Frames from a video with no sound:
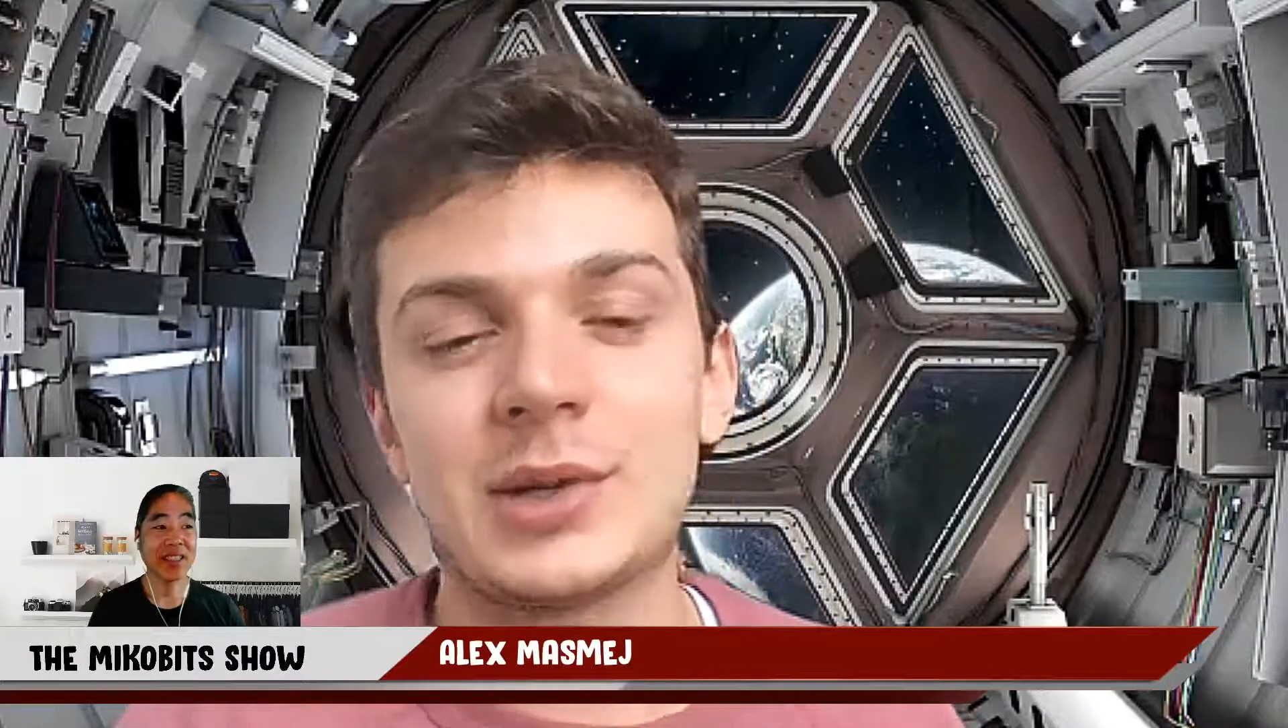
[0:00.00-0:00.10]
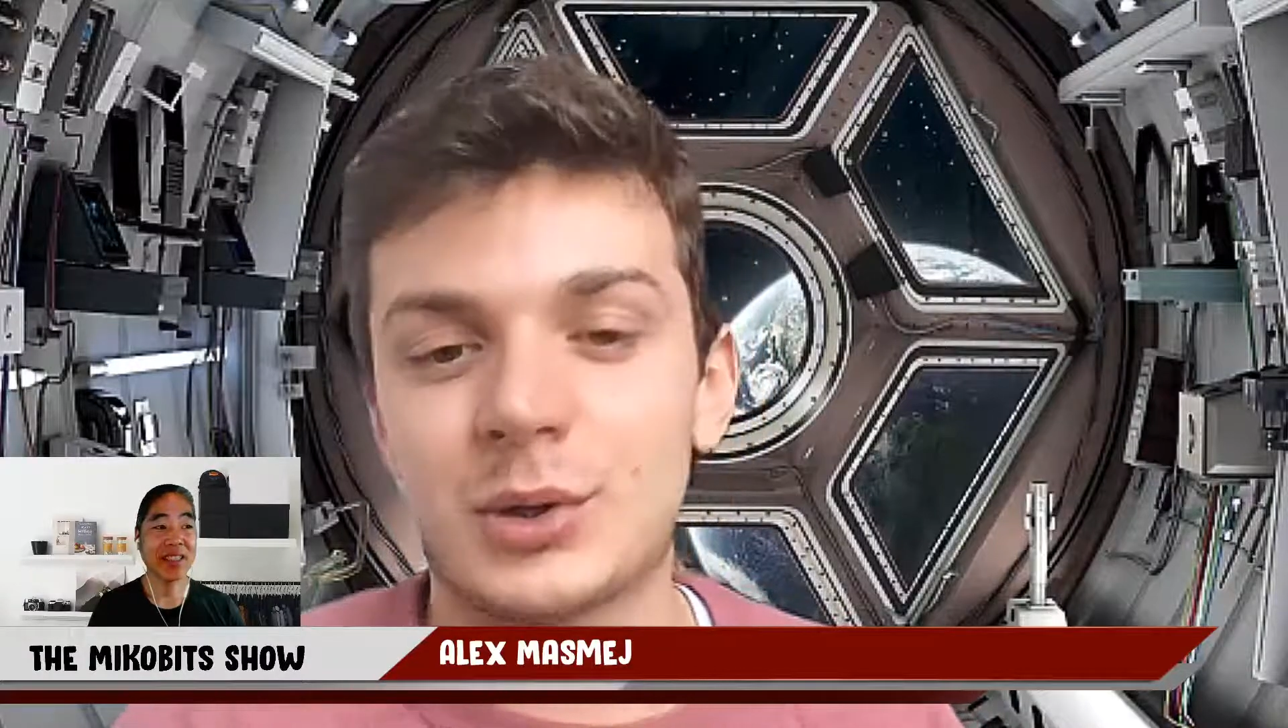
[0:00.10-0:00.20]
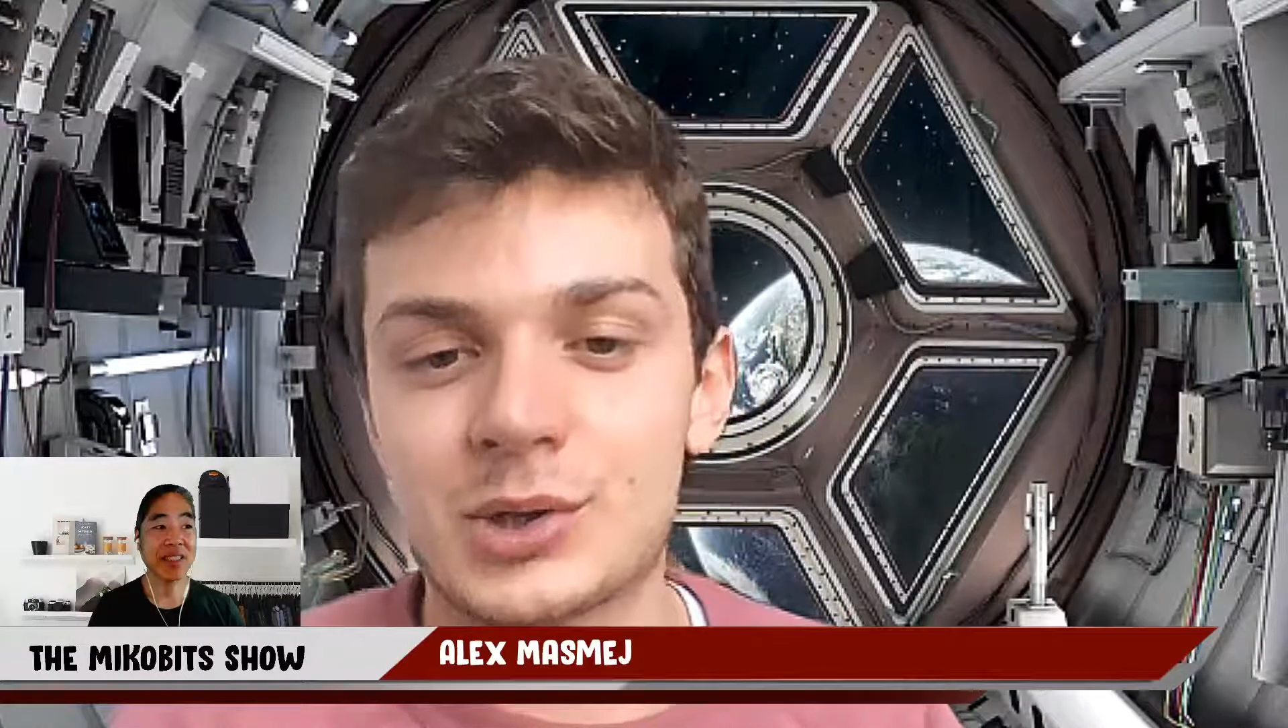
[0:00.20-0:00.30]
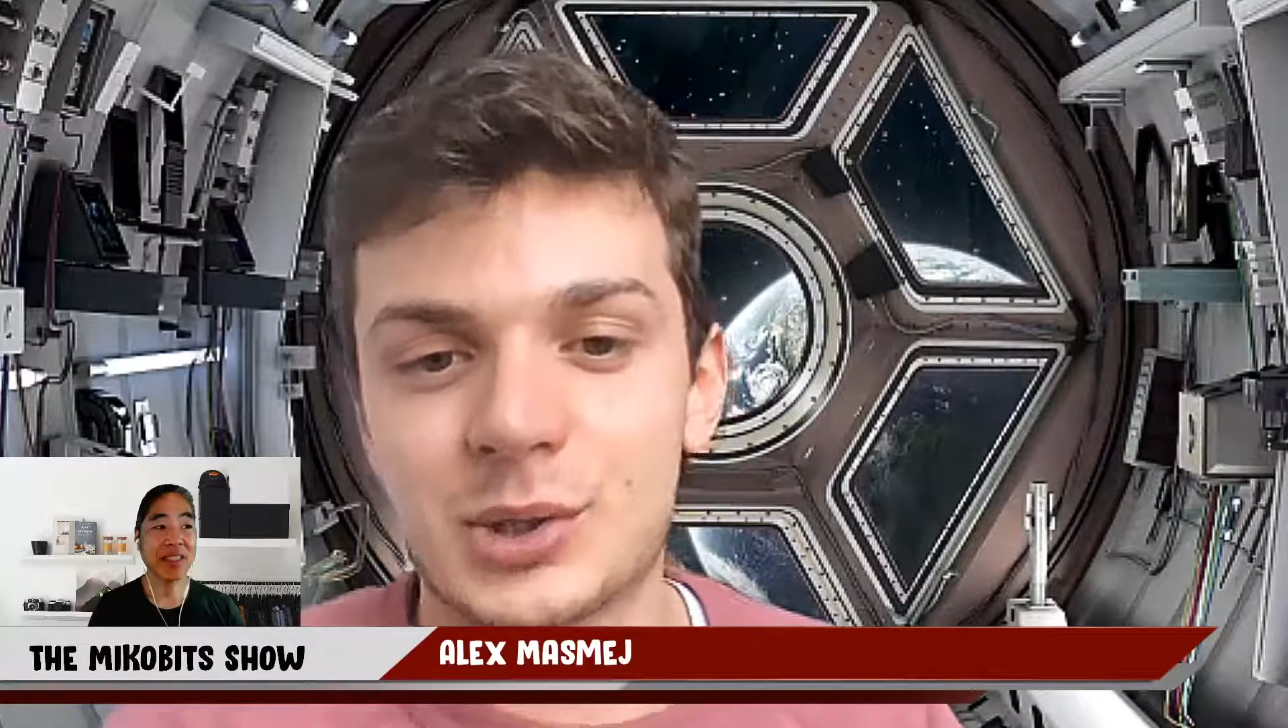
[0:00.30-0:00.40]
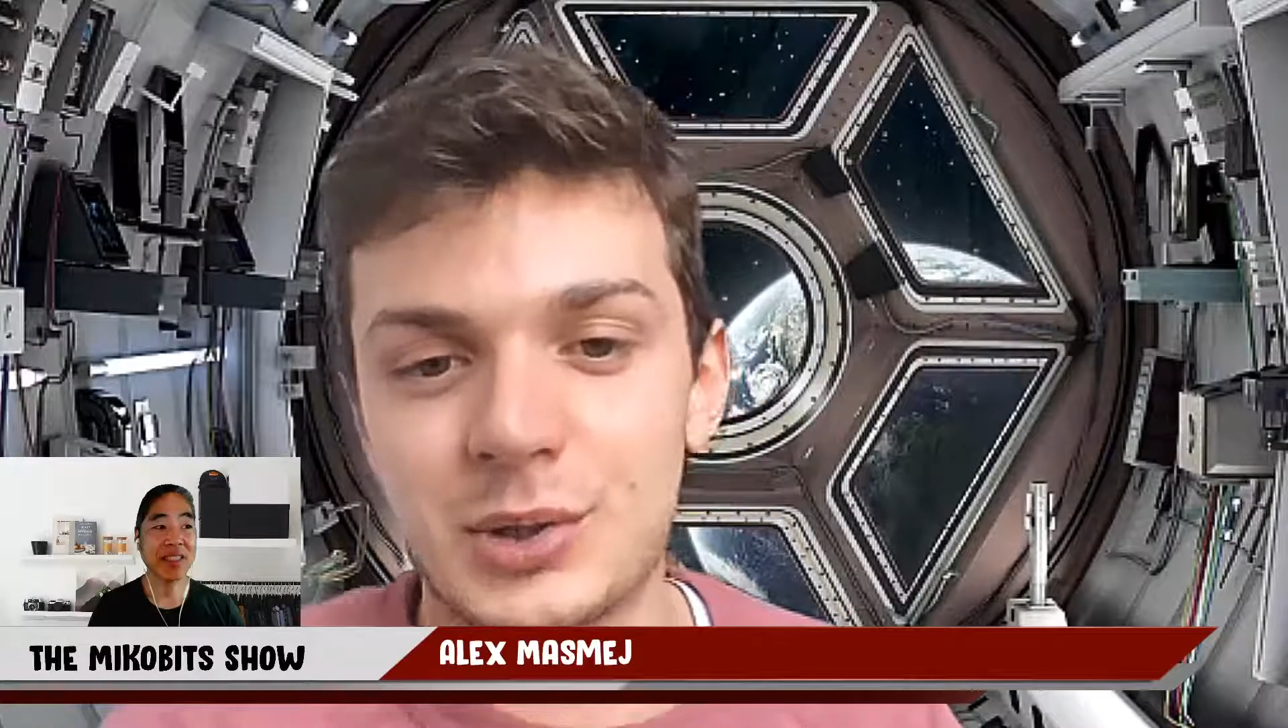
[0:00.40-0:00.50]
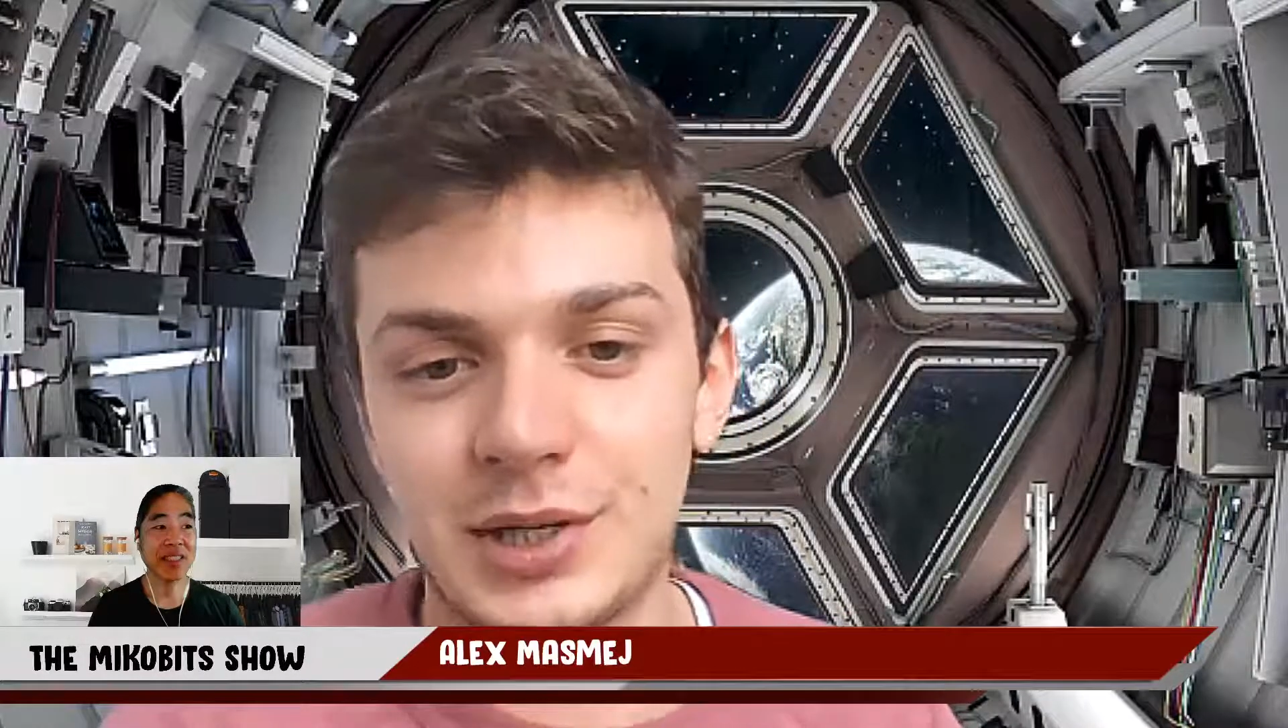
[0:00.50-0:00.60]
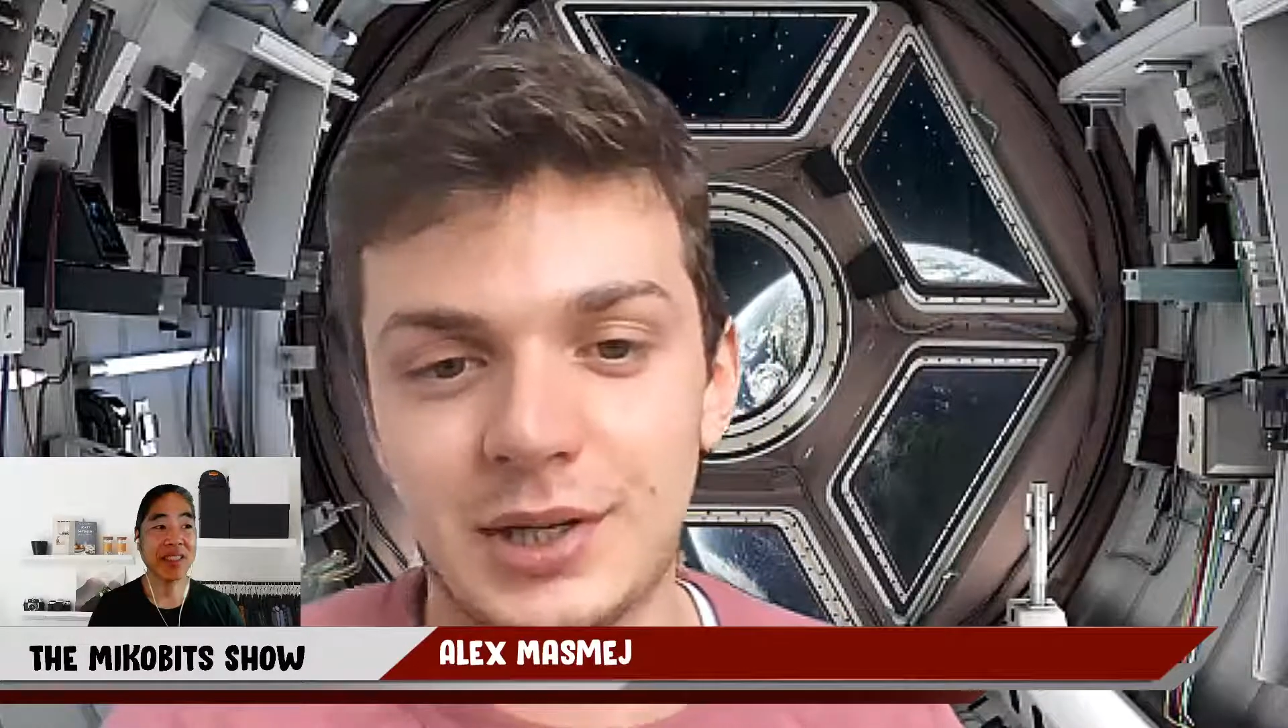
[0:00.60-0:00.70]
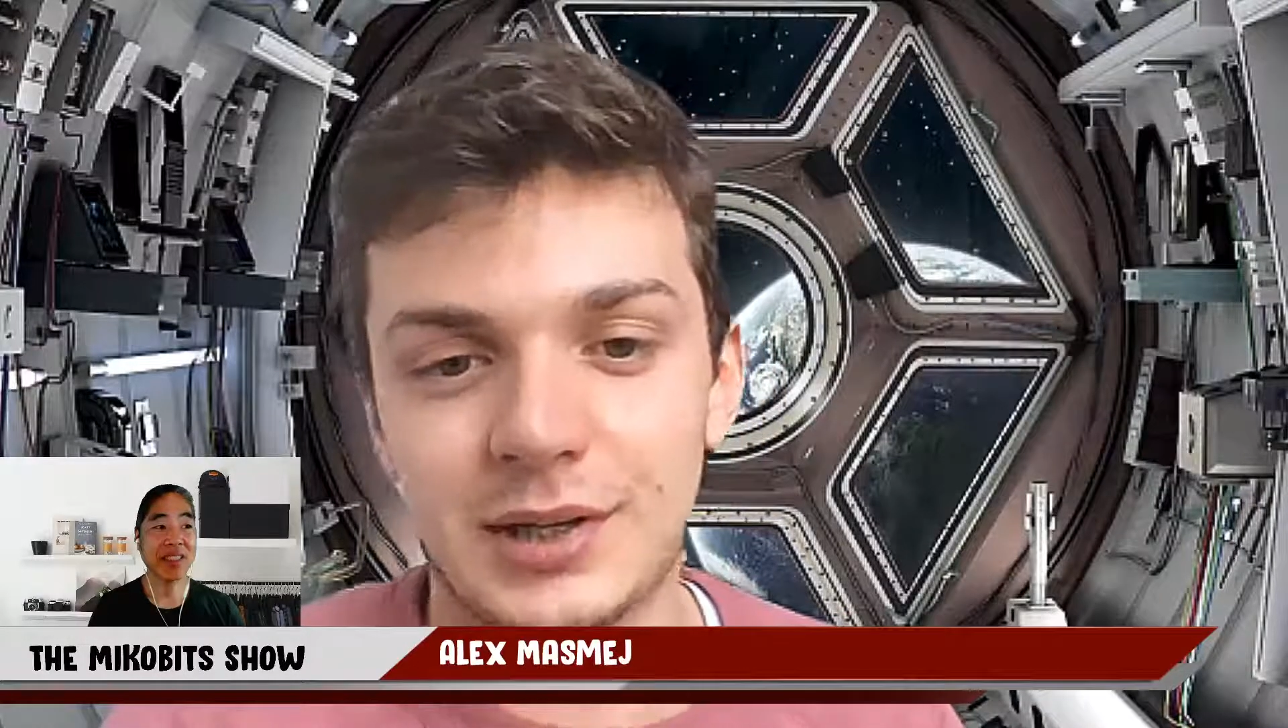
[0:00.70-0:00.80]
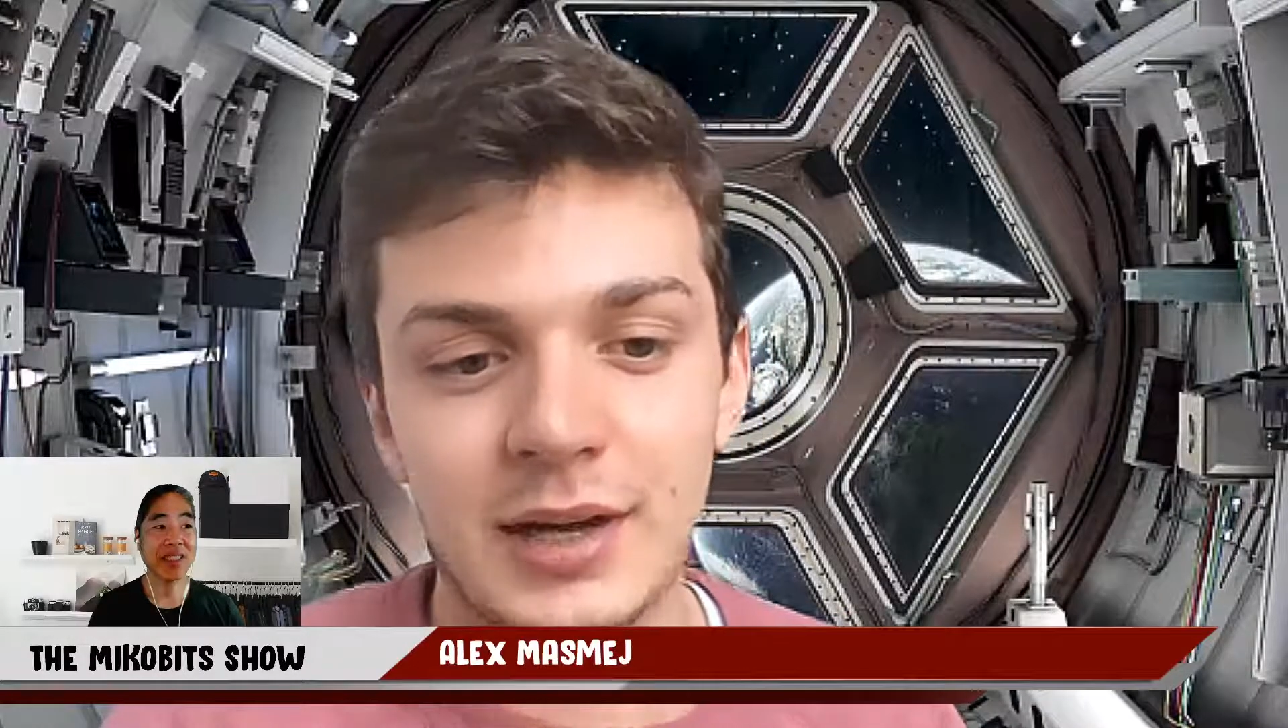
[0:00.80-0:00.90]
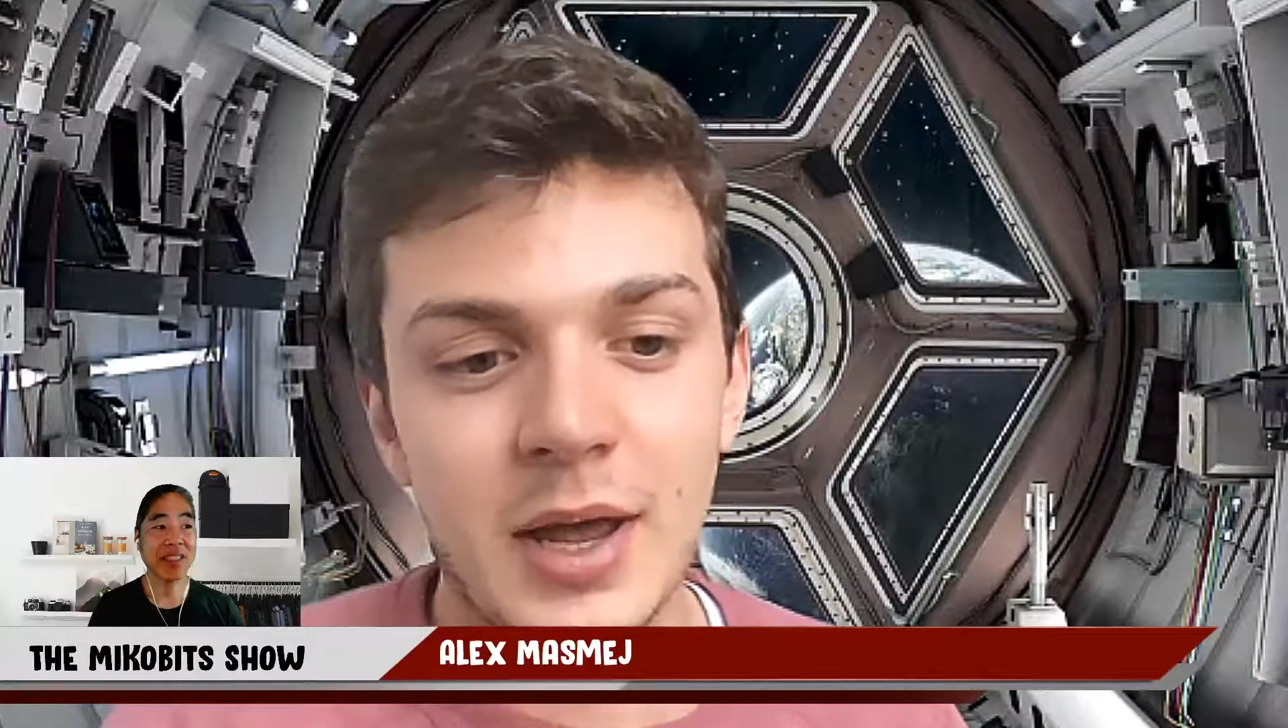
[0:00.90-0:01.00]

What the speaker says: custodian,